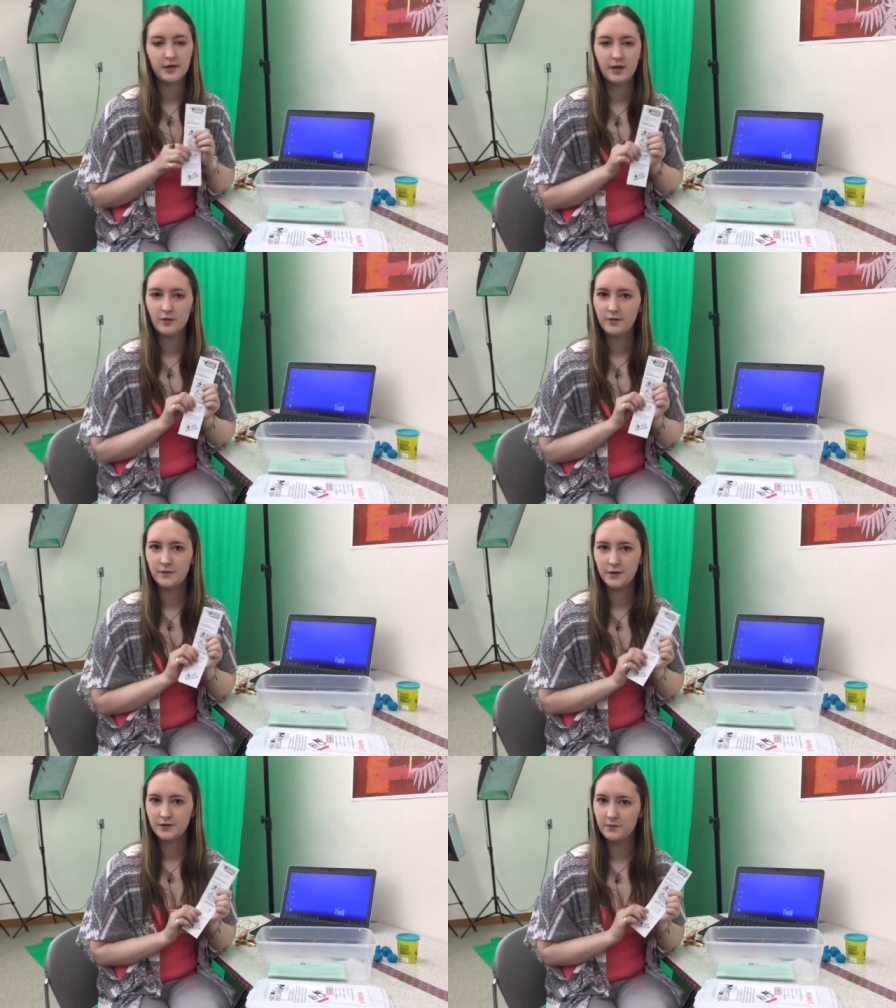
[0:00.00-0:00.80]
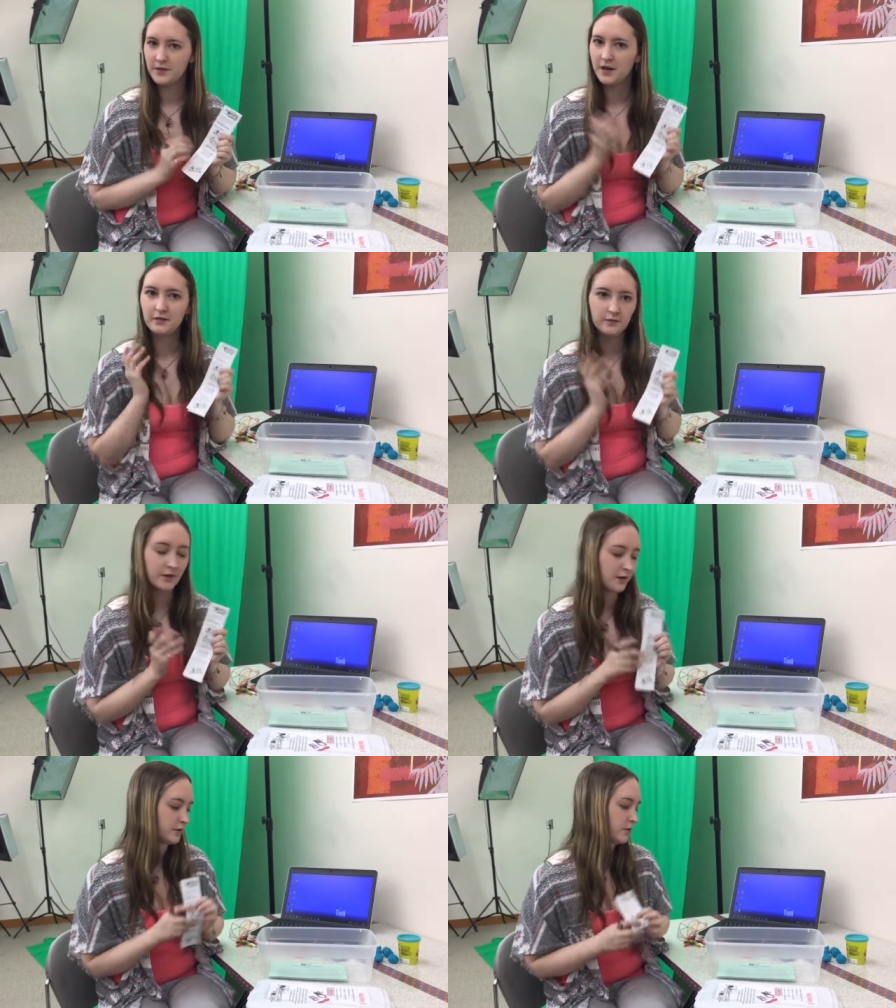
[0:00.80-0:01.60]
can't quite figure something out. You've
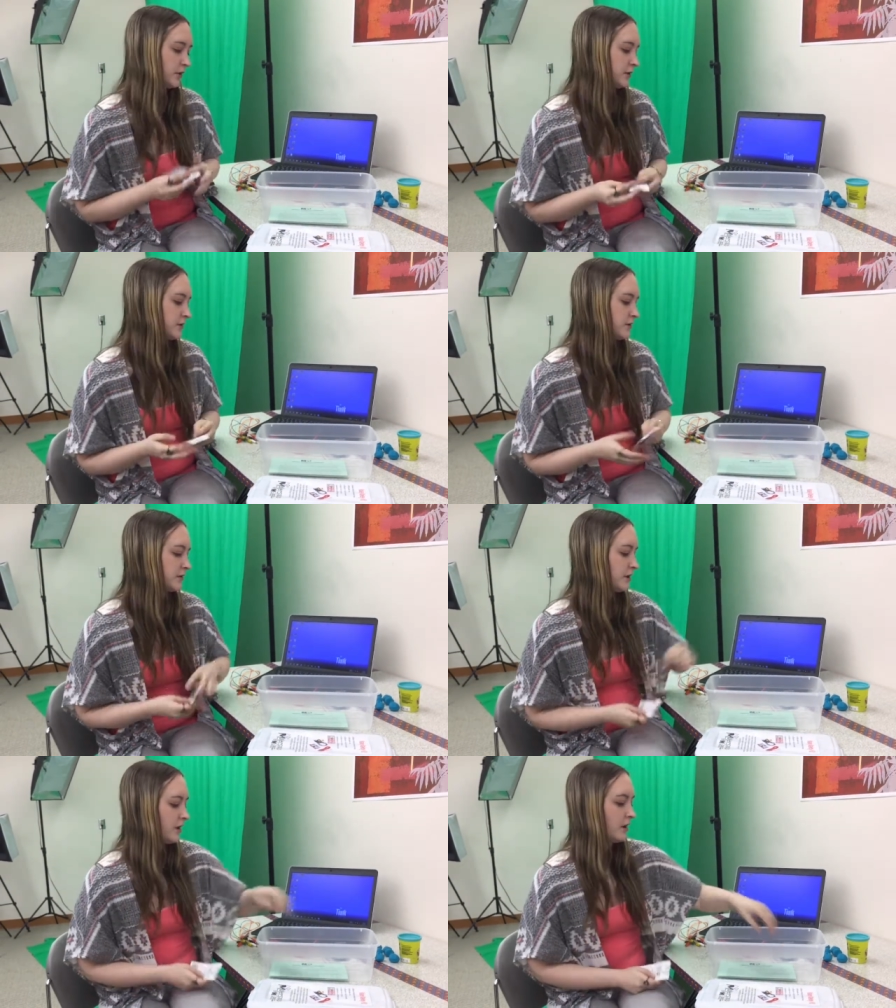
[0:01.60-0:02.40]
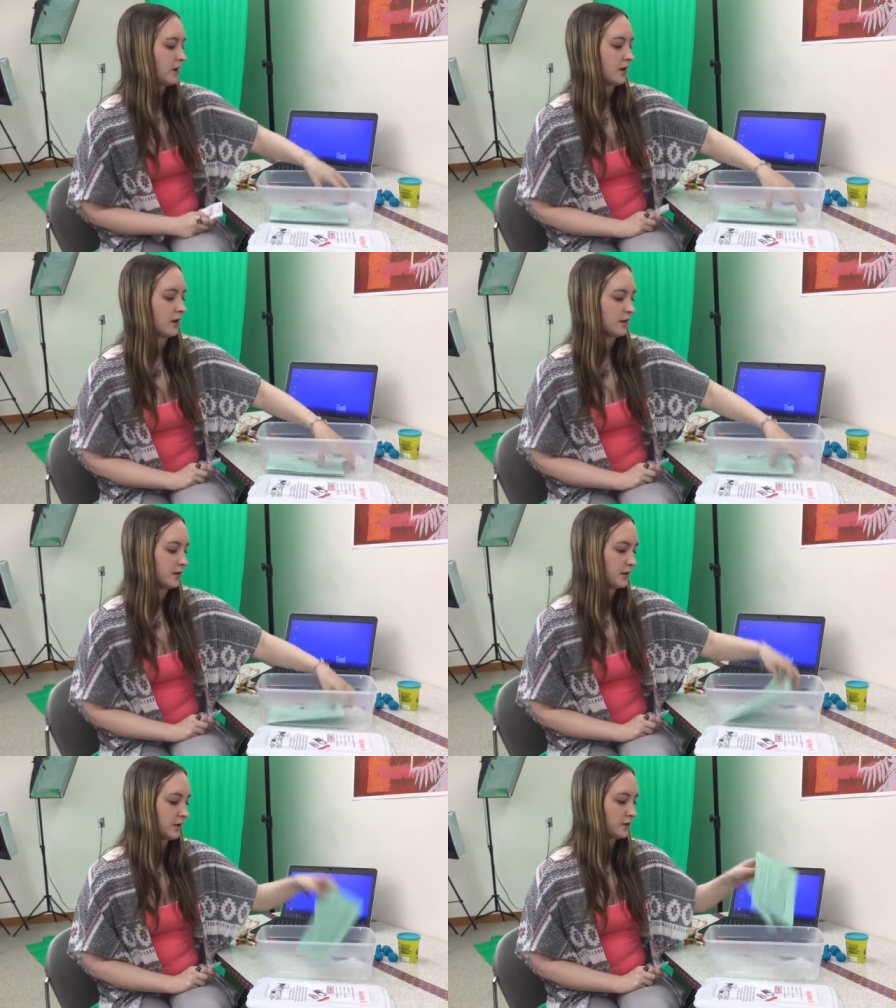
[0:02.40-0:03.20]
got instructions,
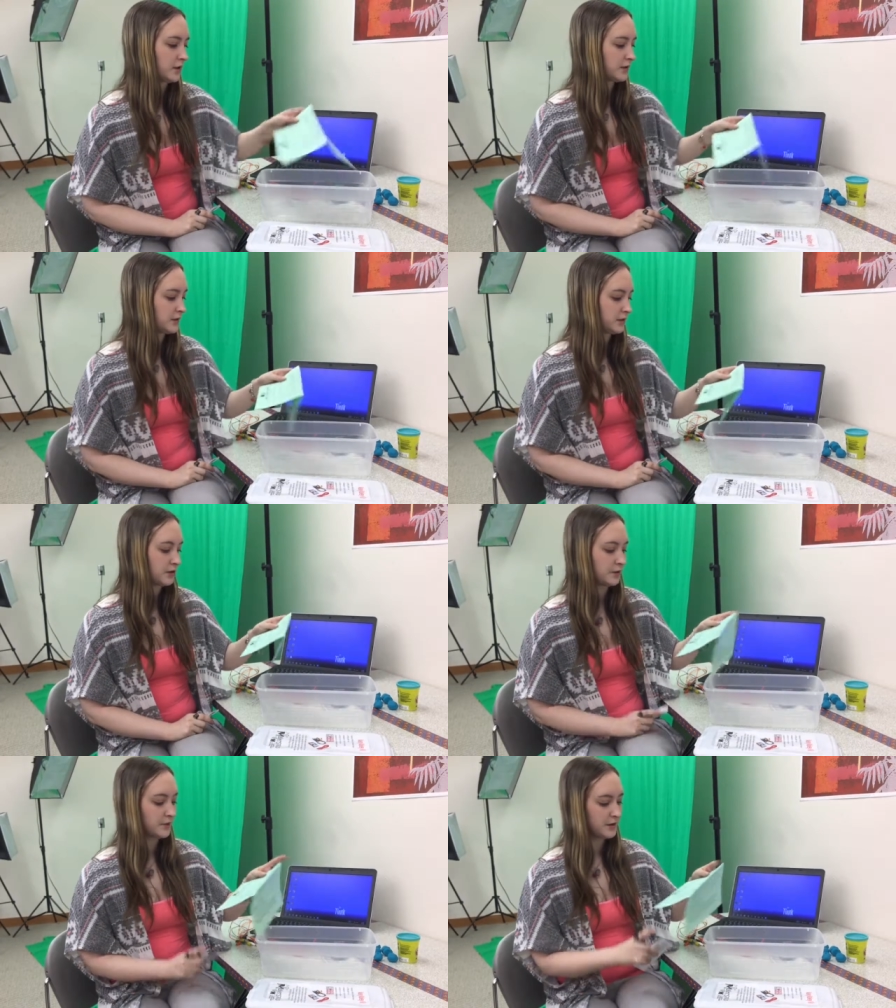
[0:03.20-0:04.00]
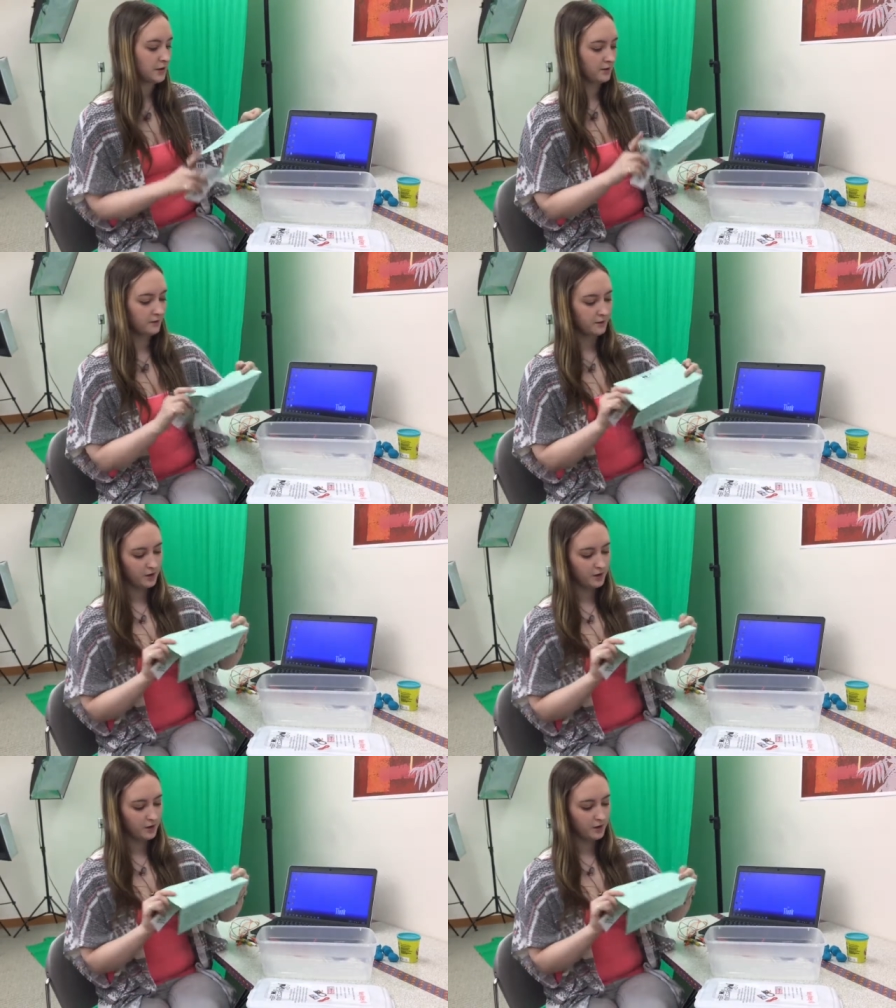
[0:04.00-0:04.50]
and then just the terms of